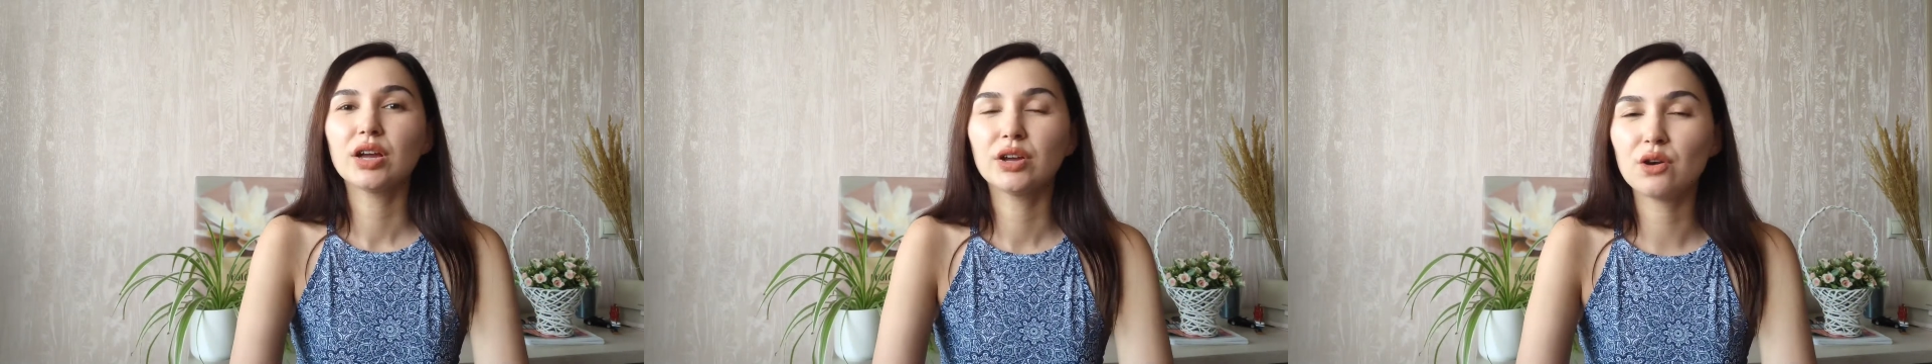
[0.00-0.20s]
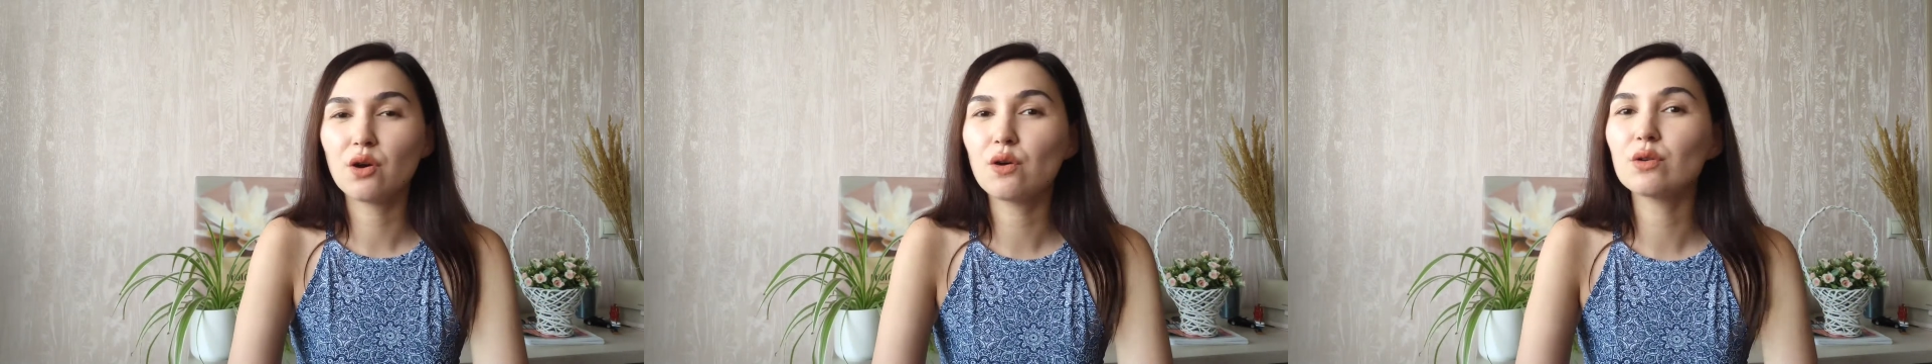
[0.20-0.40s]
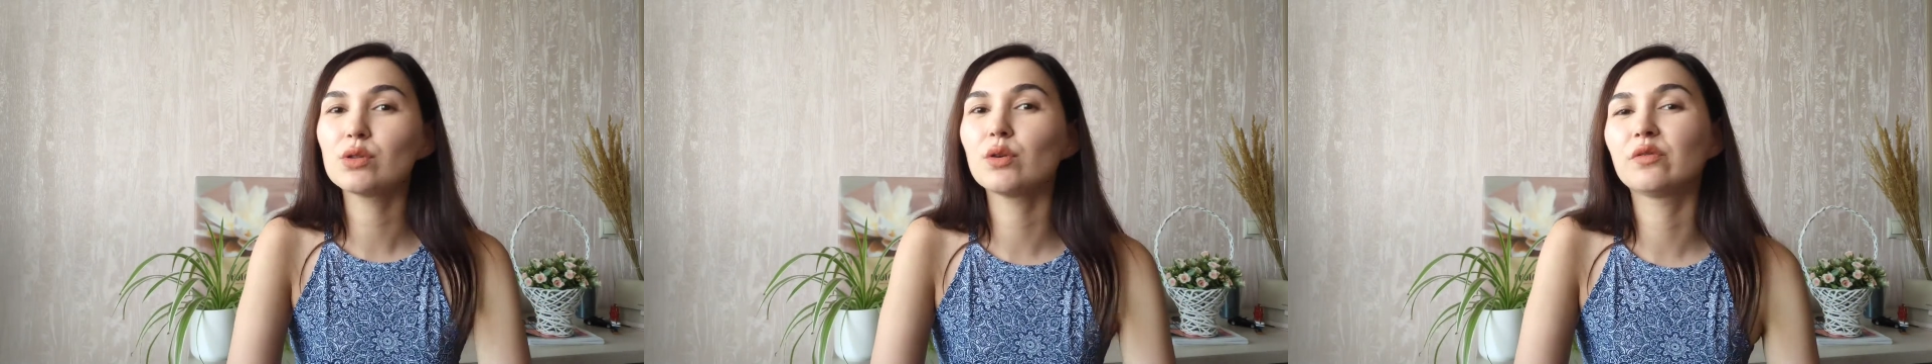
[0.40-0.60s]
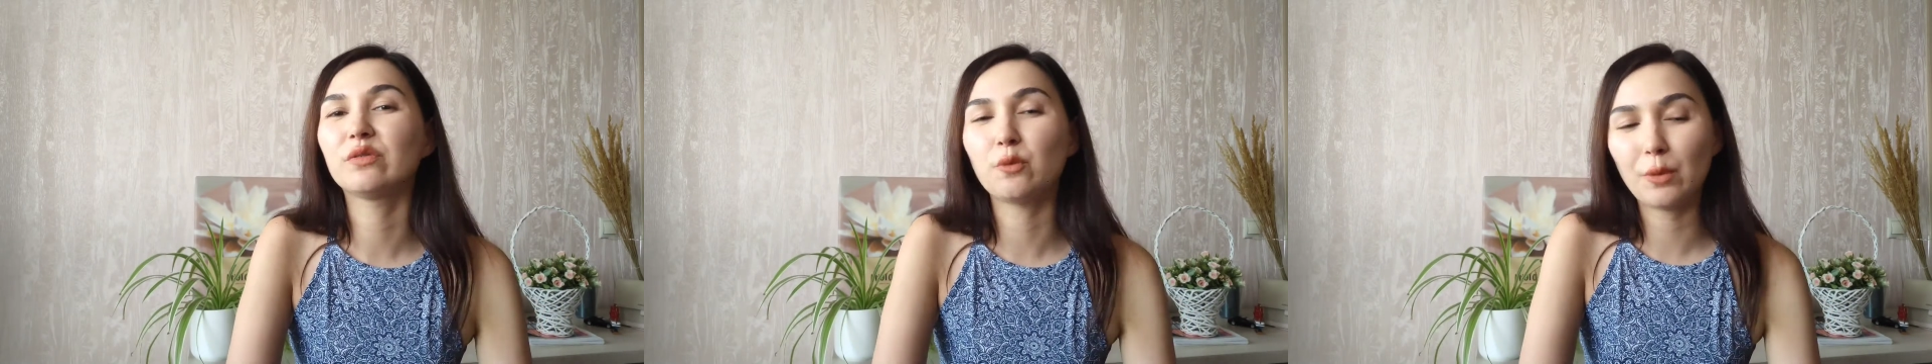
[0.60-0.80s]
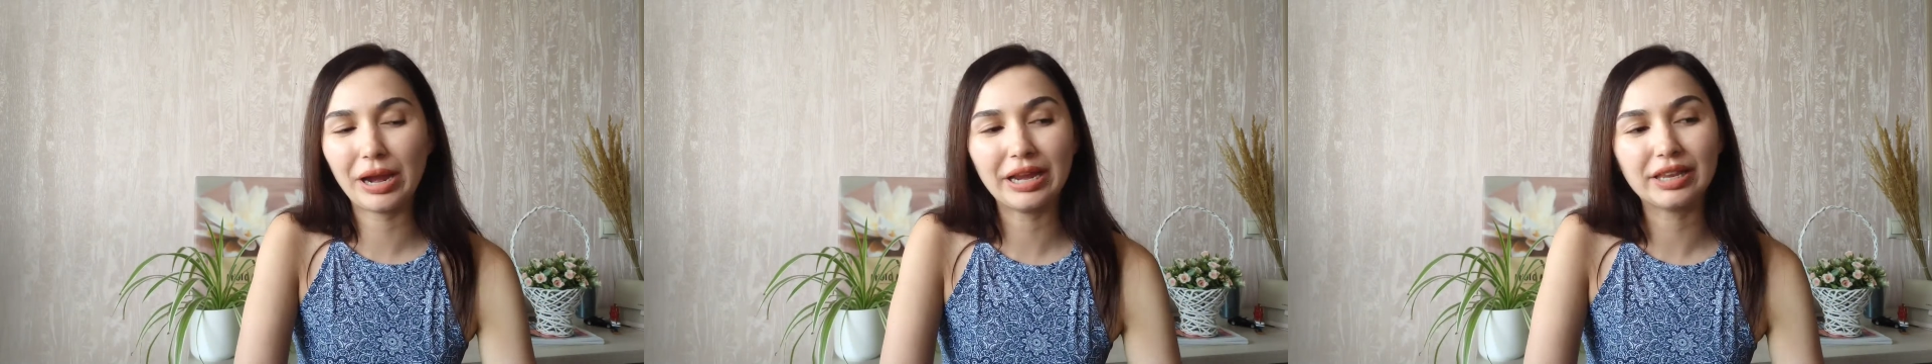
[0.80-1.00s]
goal of
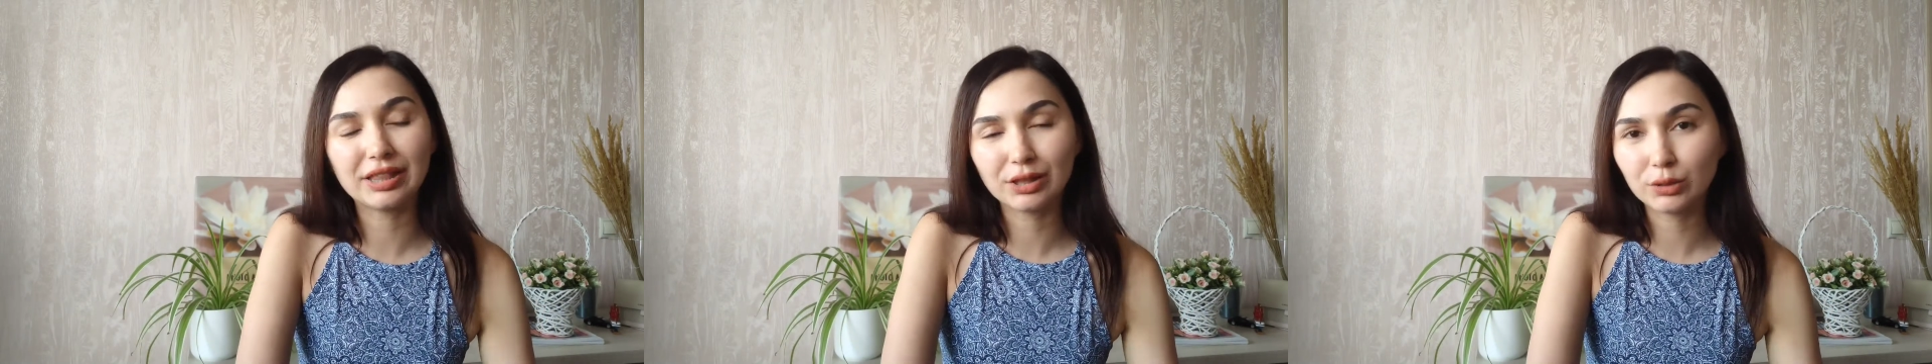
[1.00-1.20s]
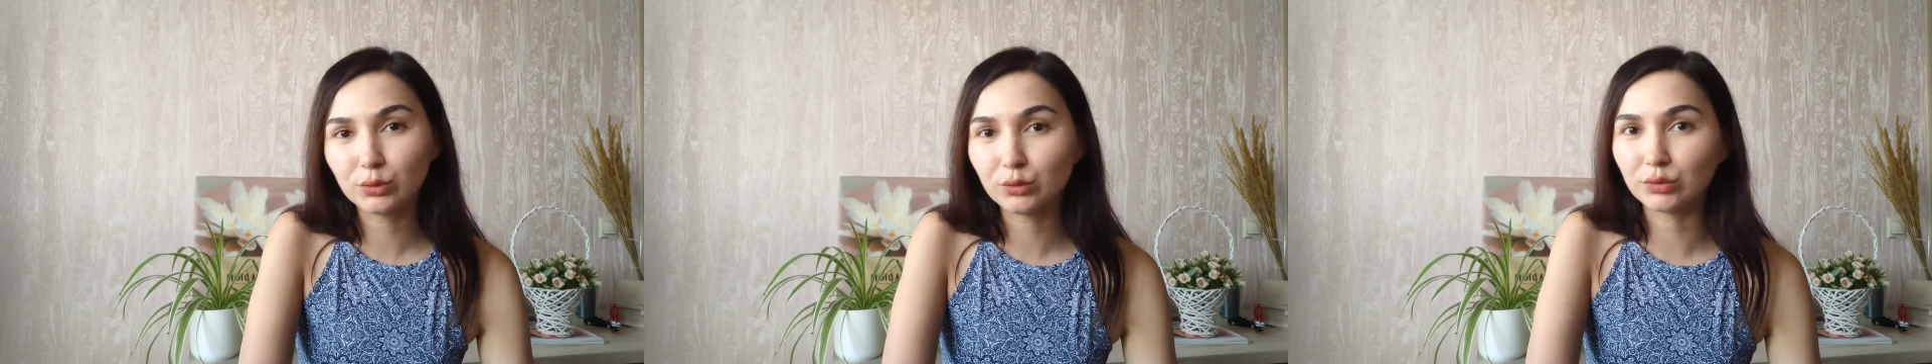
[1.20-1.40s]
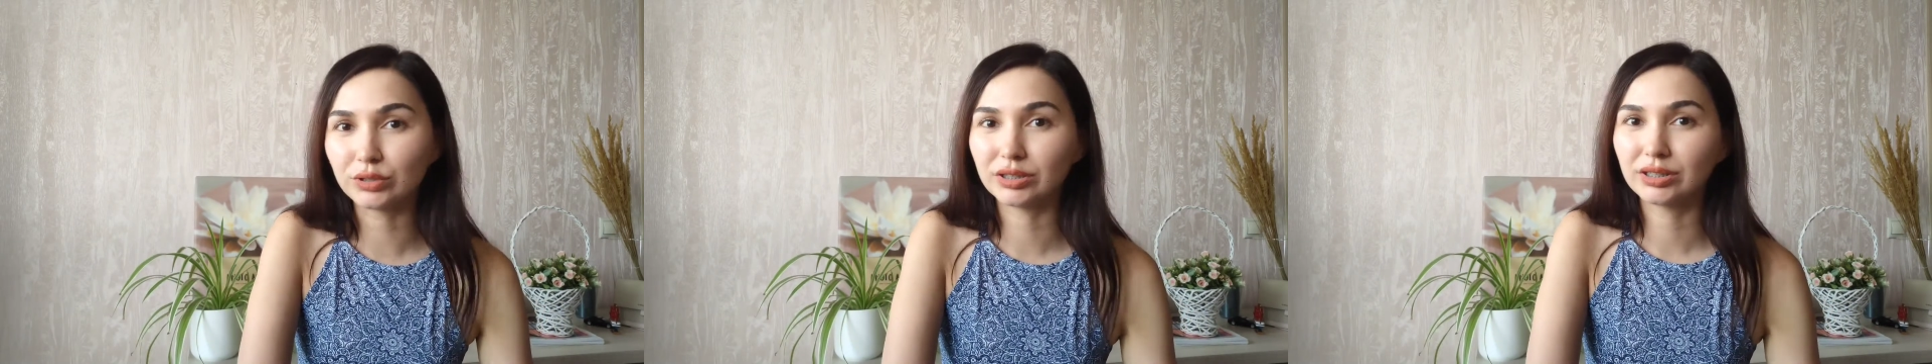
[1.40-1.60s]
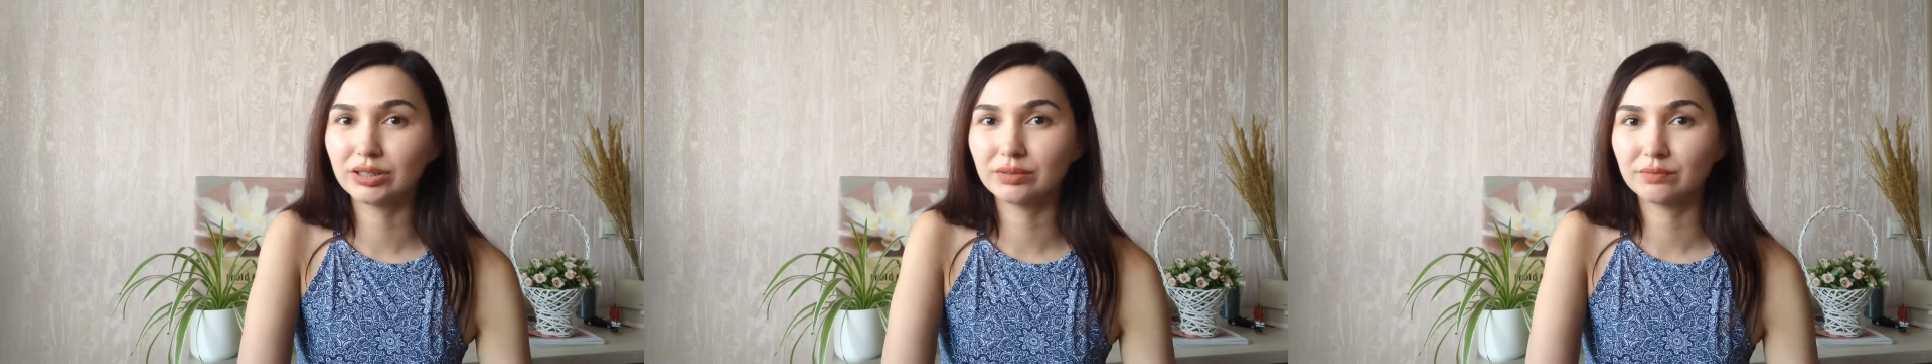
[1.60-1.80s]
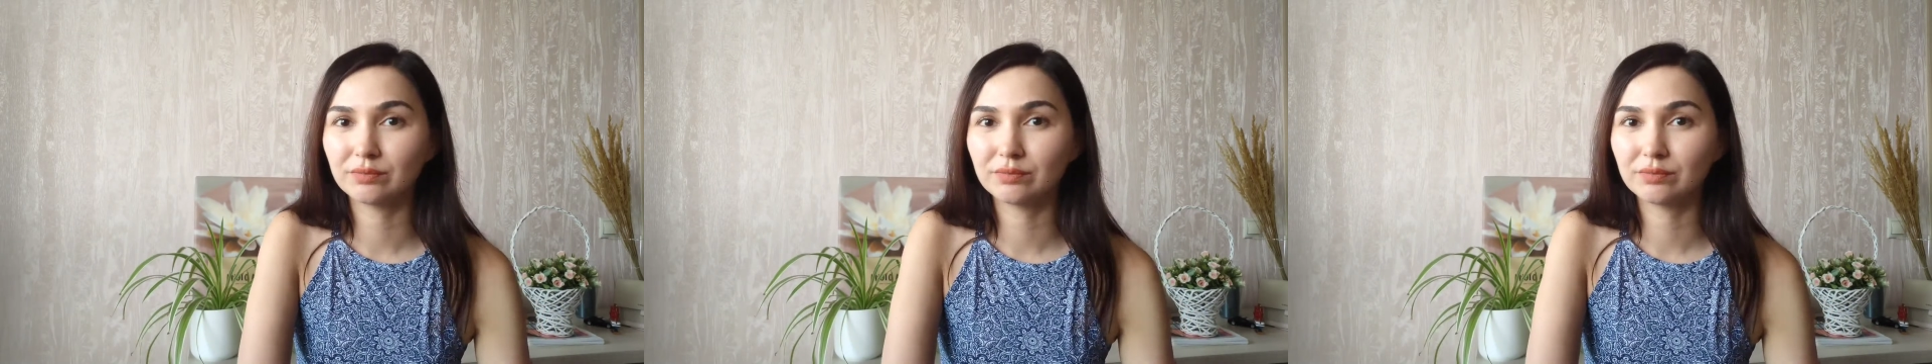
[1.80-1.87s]
weight loss.